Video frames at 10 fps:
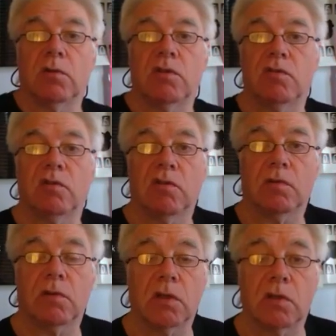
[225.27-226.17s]

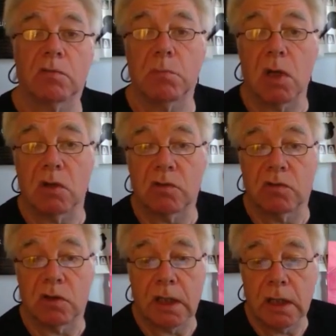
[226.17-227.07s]
27th of
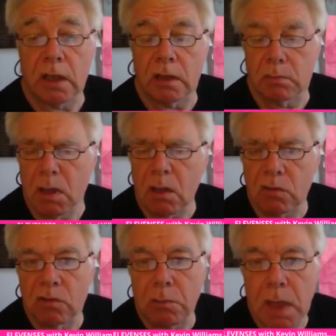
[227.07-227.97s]
March today.
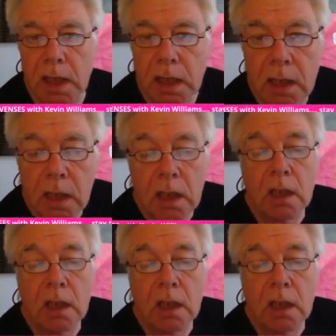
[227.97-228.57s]
May.